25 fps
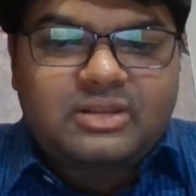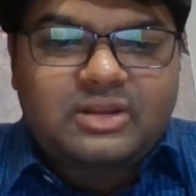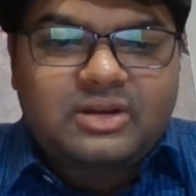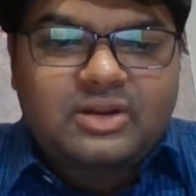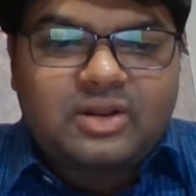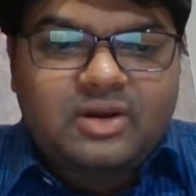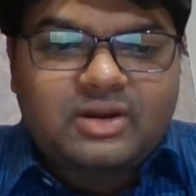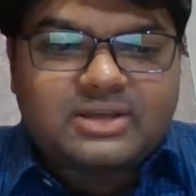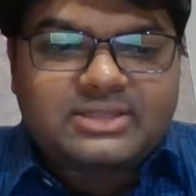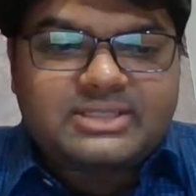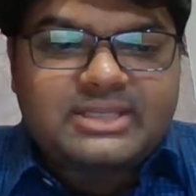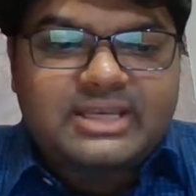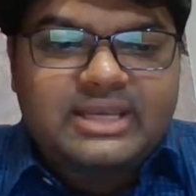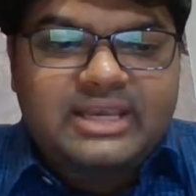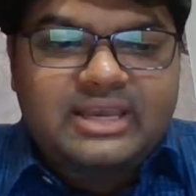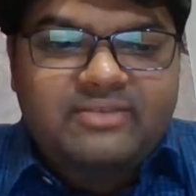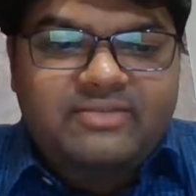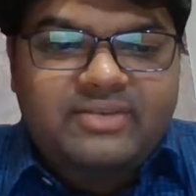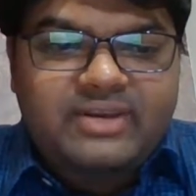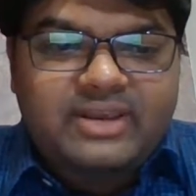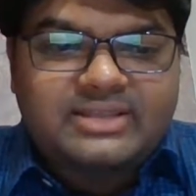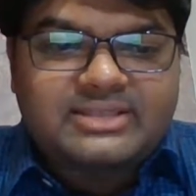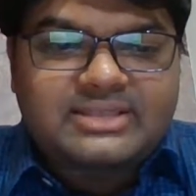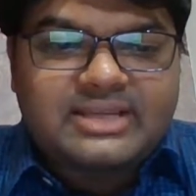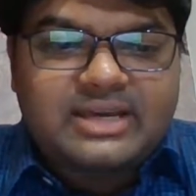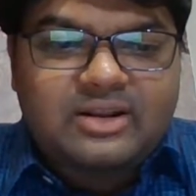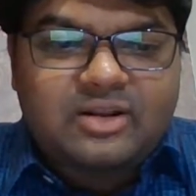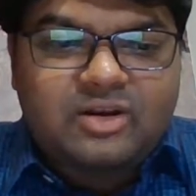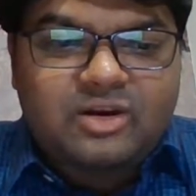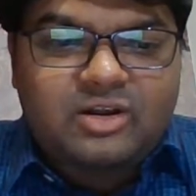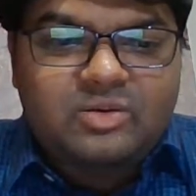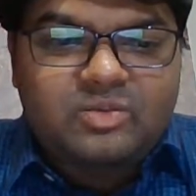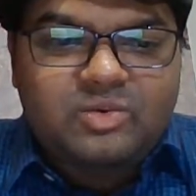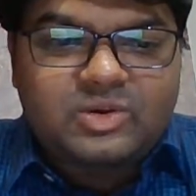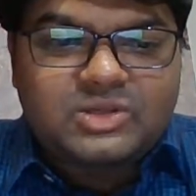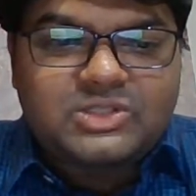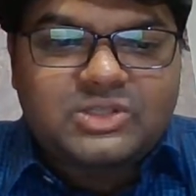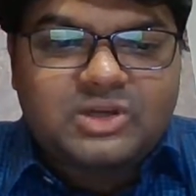Toxic effects are
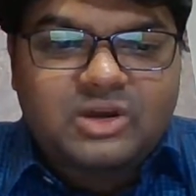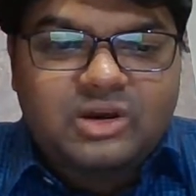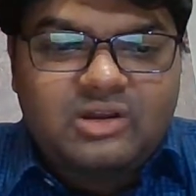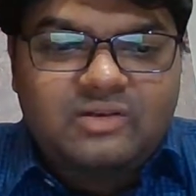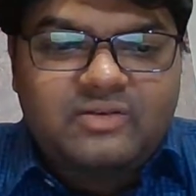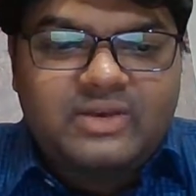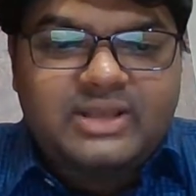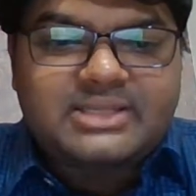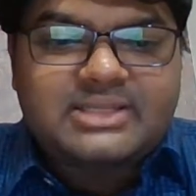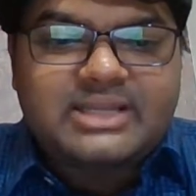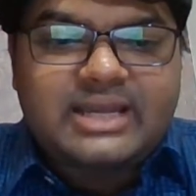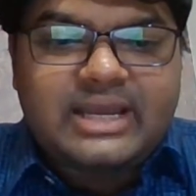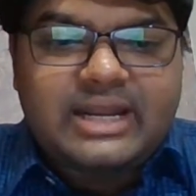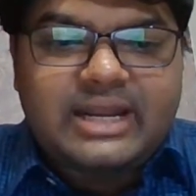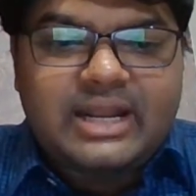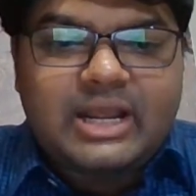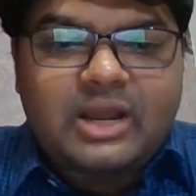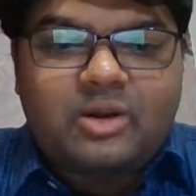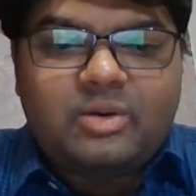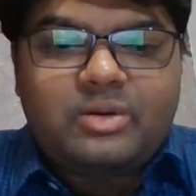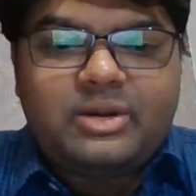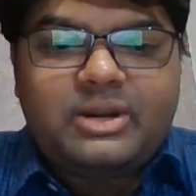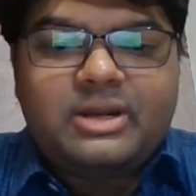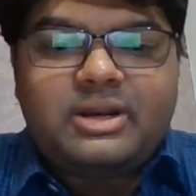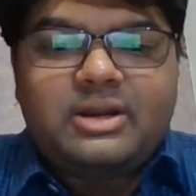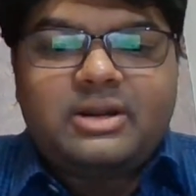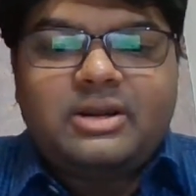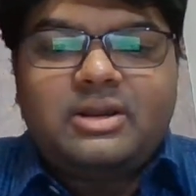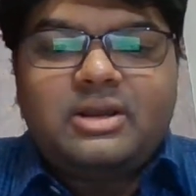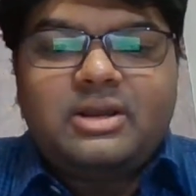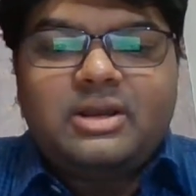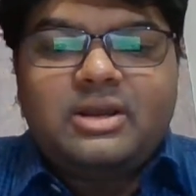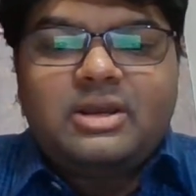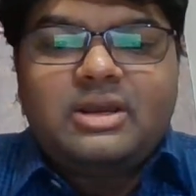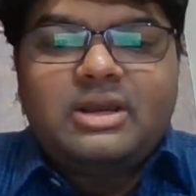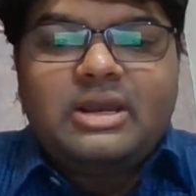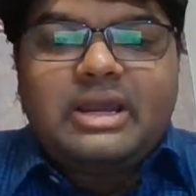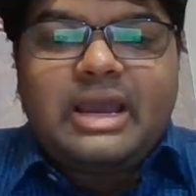almost always encountered
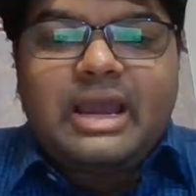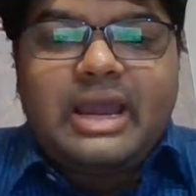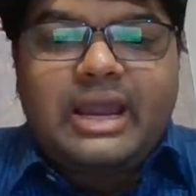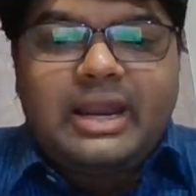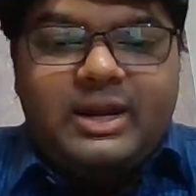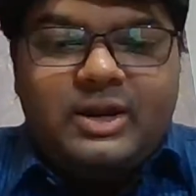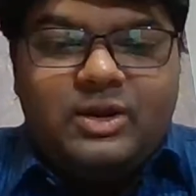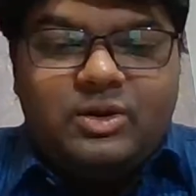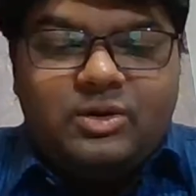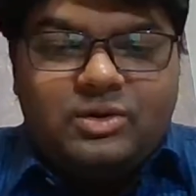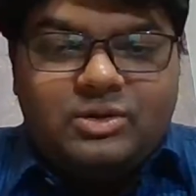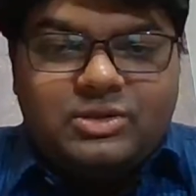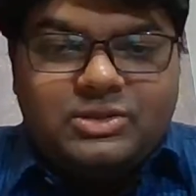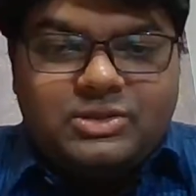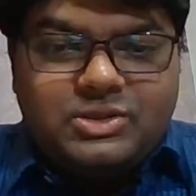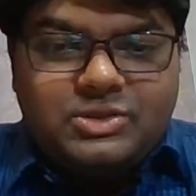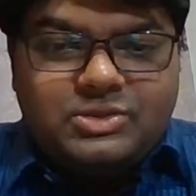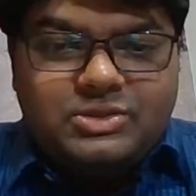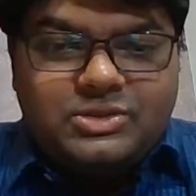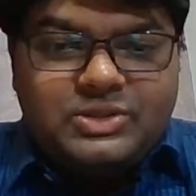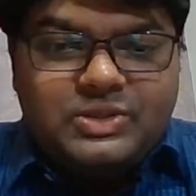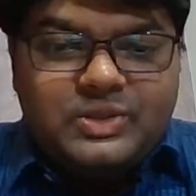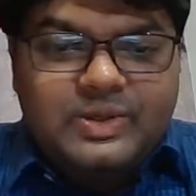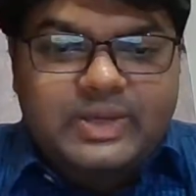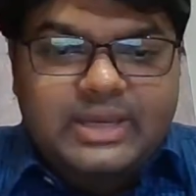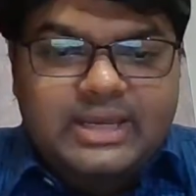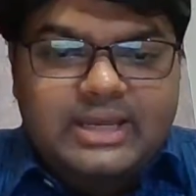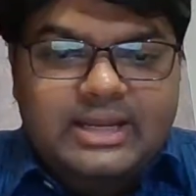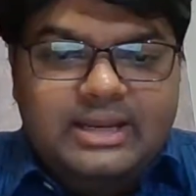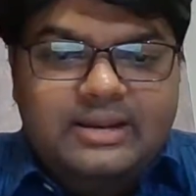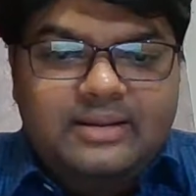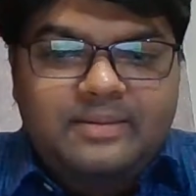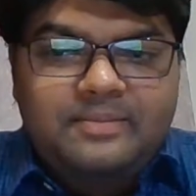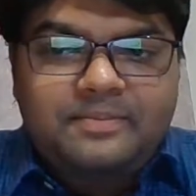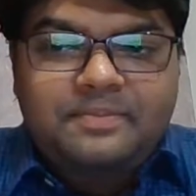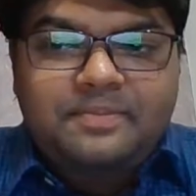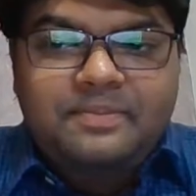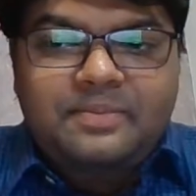at dose used to
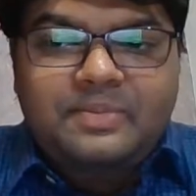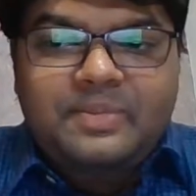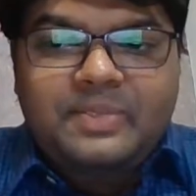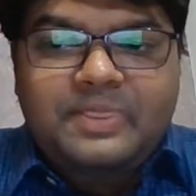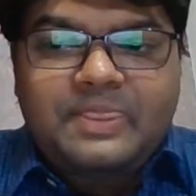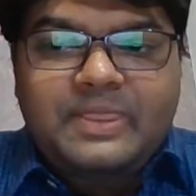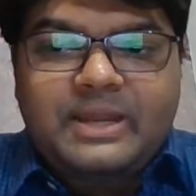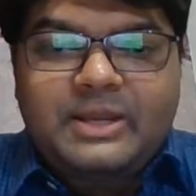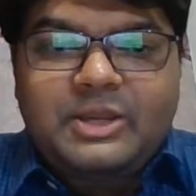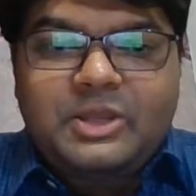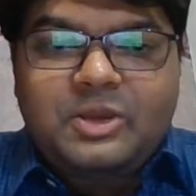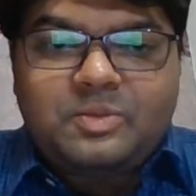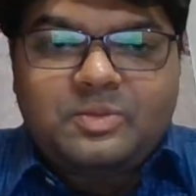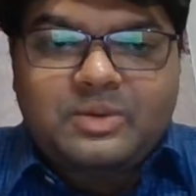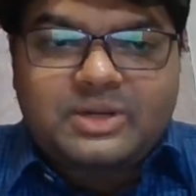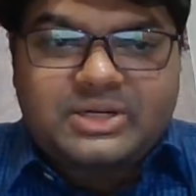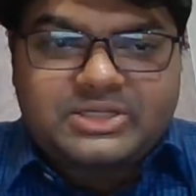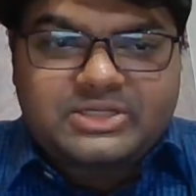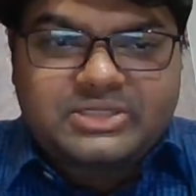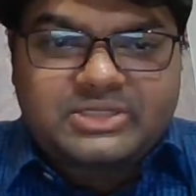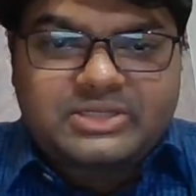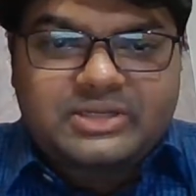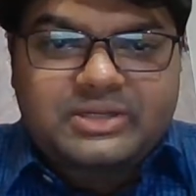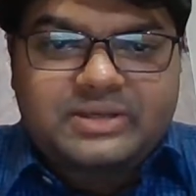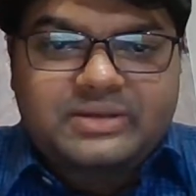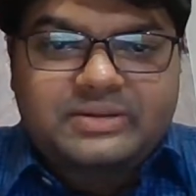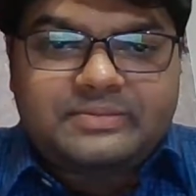kill the tumors.